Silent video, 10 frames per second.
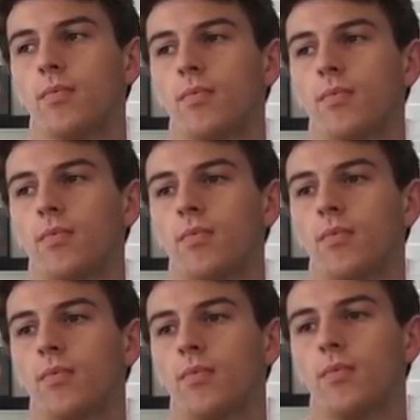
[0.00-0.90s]

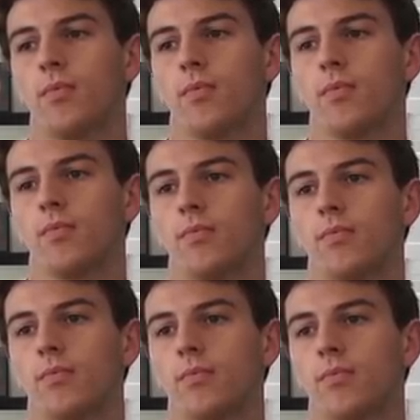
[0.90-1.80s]

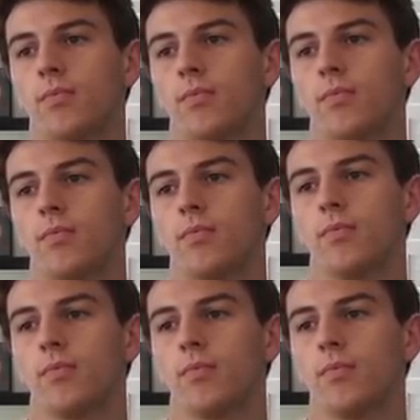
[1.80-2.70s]

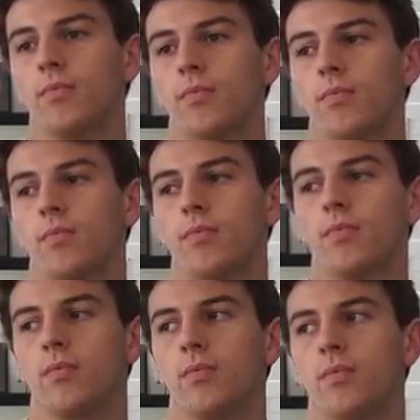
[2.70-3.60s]

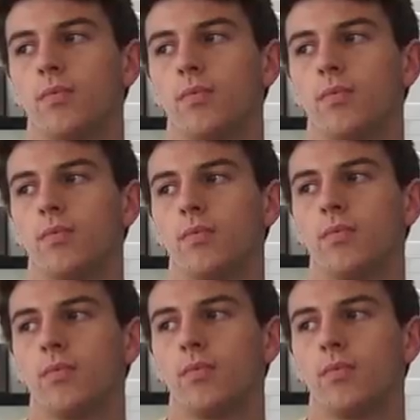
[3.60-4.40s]
(not speaking)